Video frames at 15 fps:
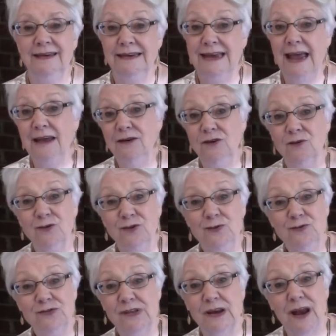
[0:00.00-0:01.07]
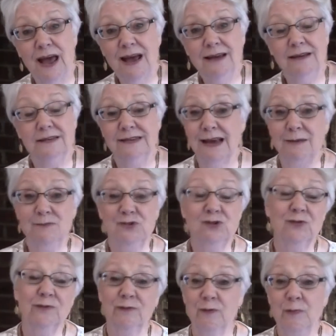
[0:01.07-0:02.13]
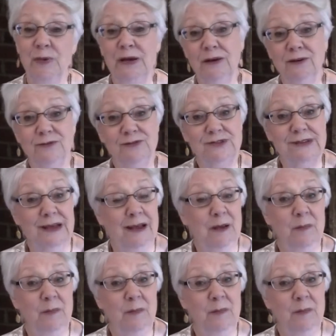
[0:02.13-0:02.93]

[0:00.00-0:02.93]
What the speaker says: Daniel used the lions, I'm sure, for pillows,